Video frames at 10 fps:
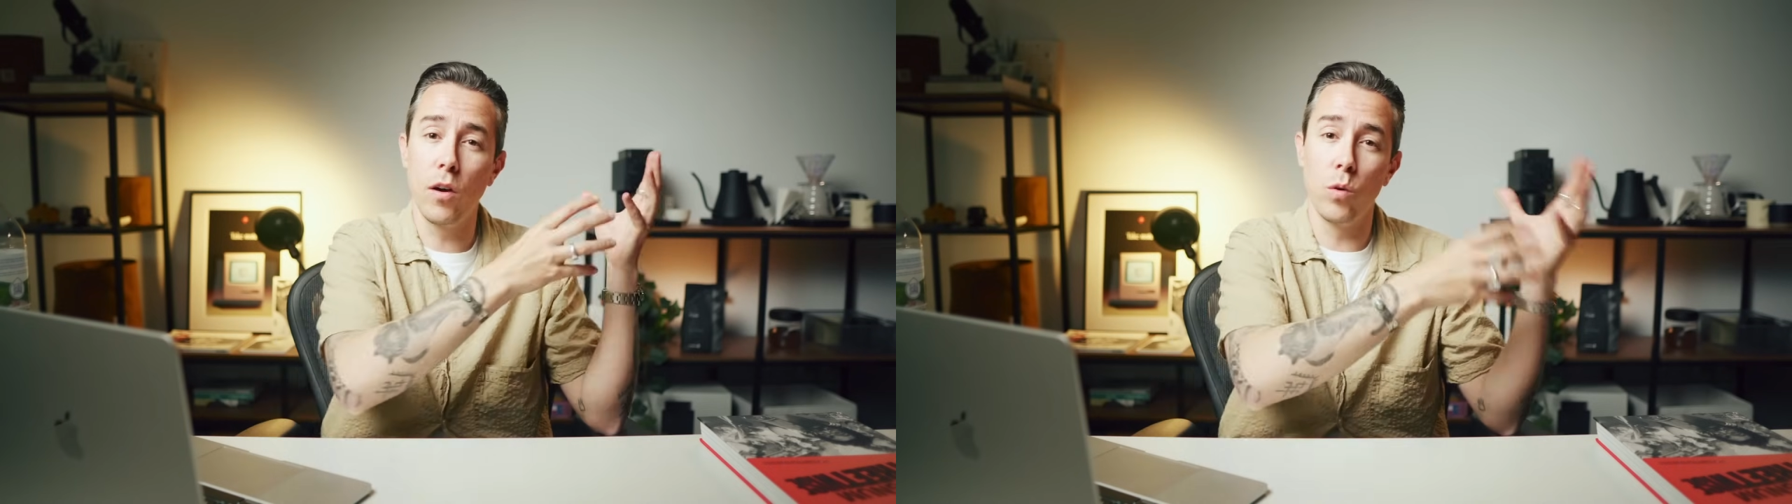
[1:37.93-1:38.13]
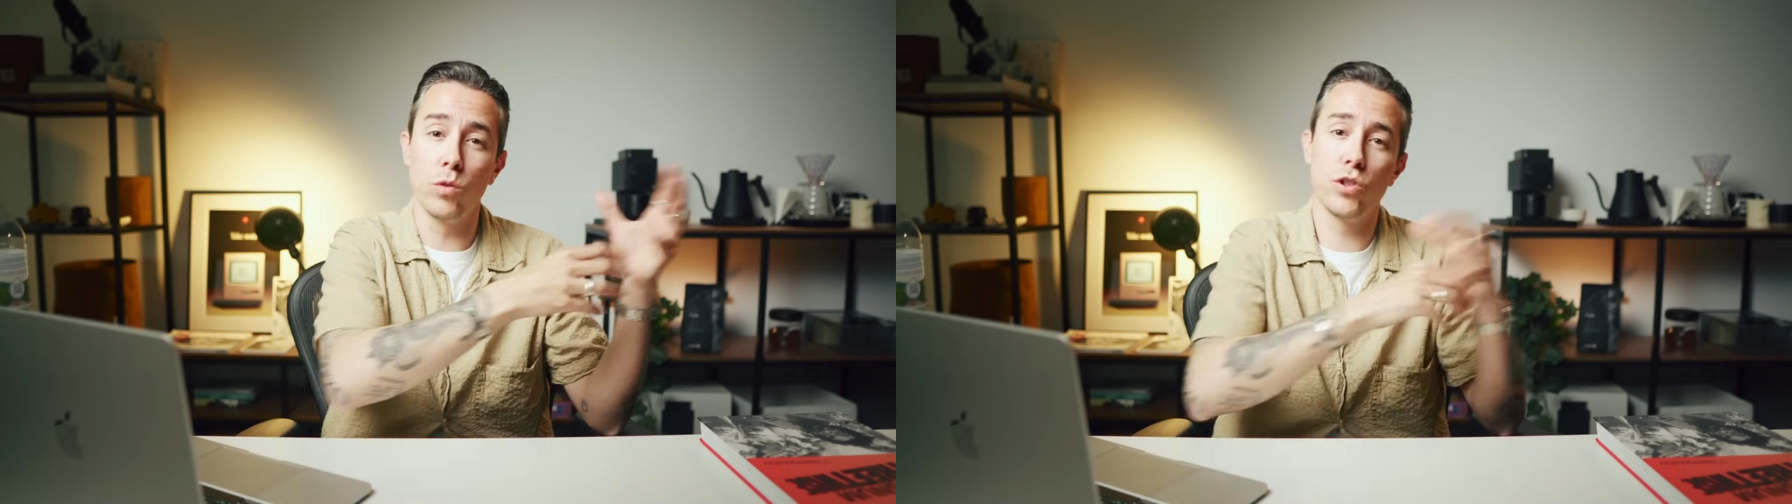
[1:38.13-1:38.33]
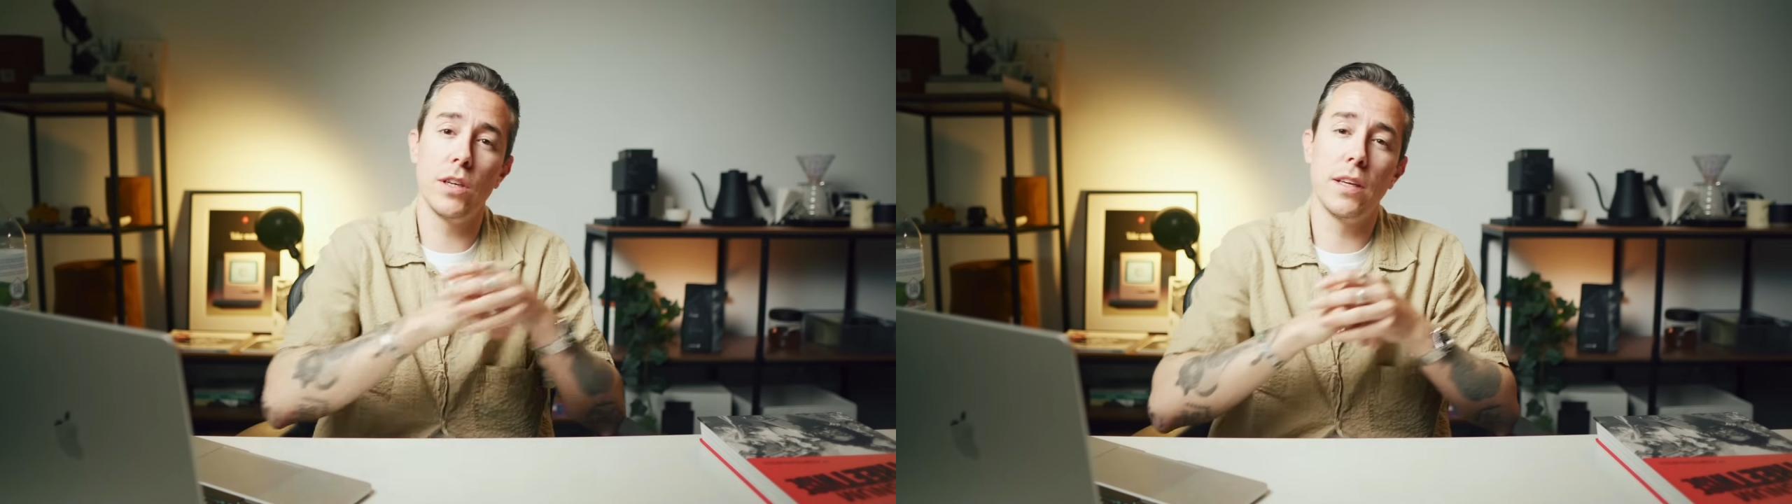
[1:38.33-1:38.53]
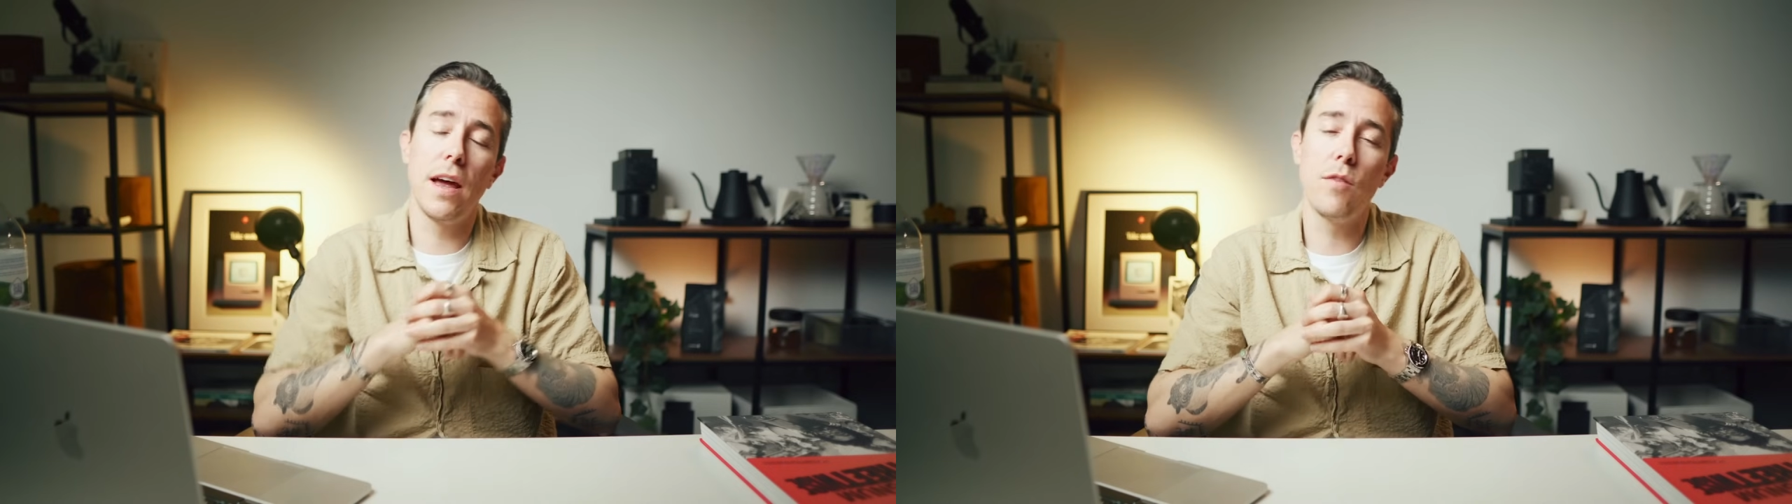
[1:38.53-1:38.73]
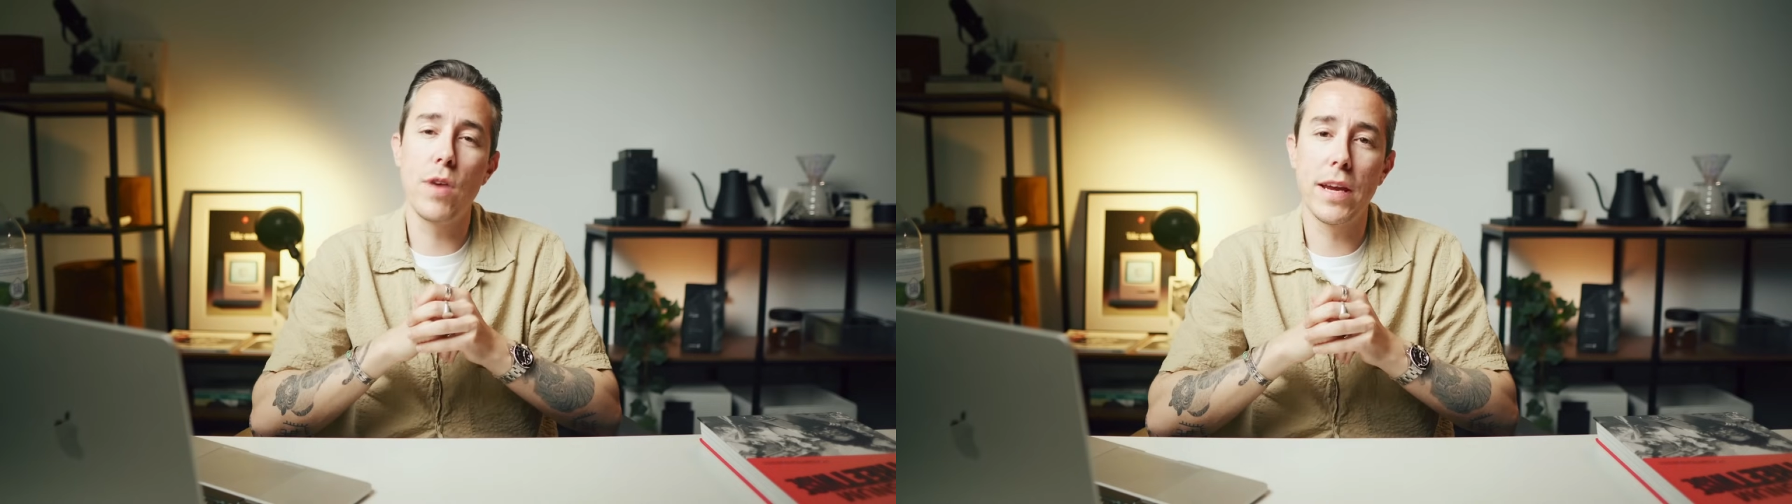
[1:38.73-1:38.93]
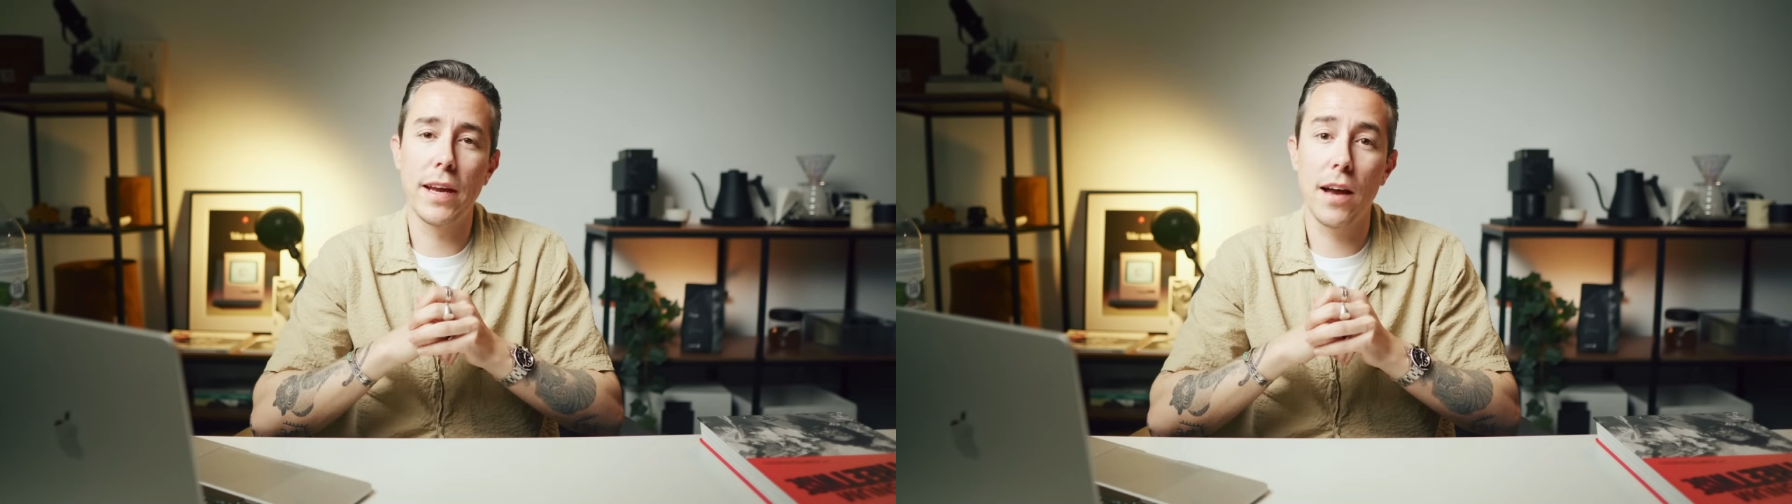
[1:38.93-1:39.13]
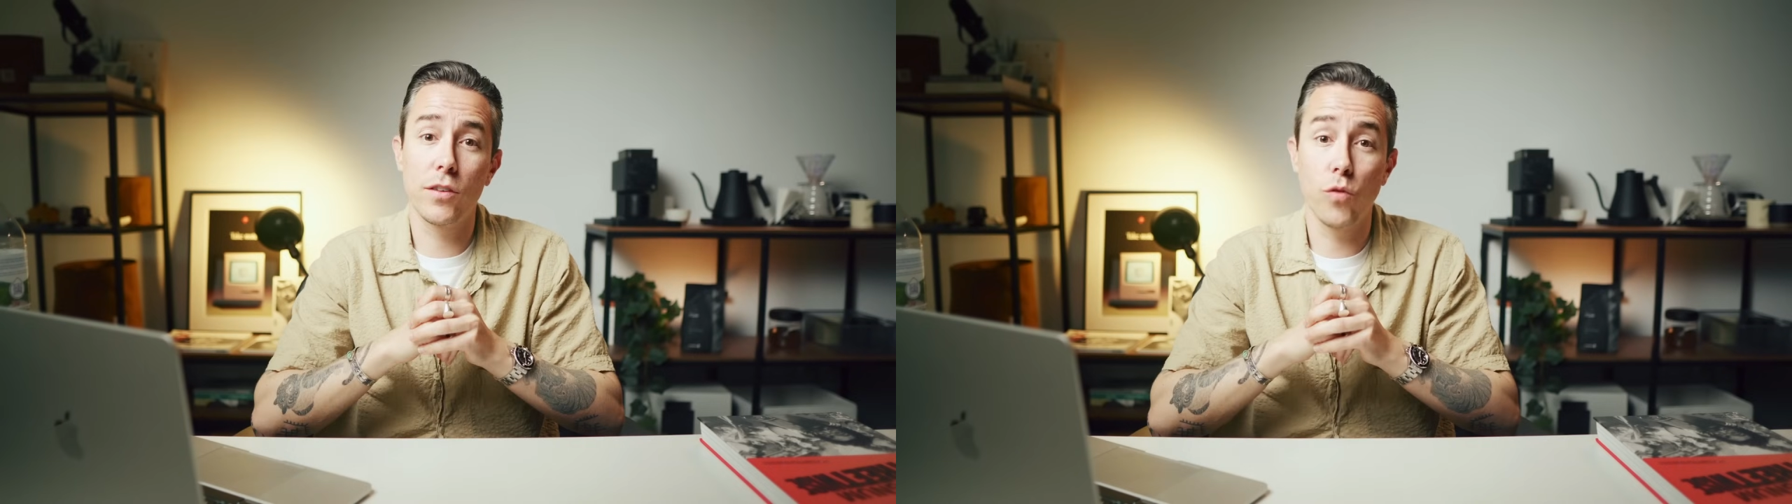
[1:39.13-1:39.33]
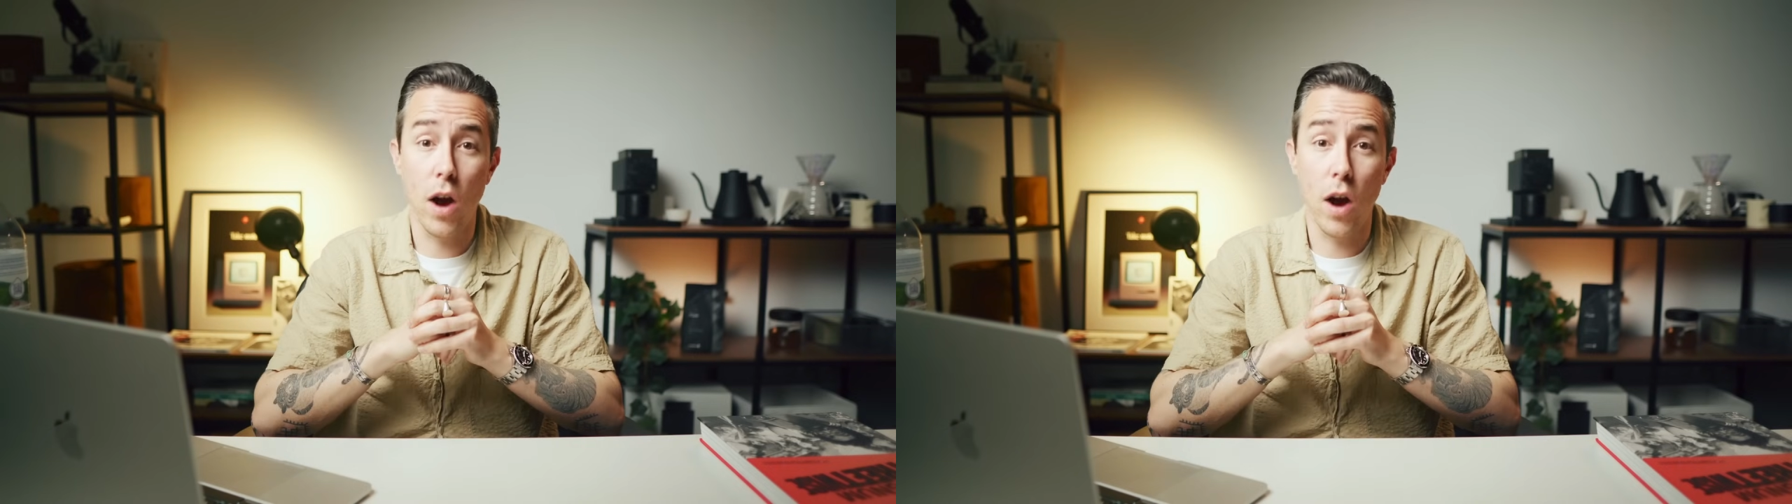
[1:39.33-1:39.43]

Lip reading: launching Raycast for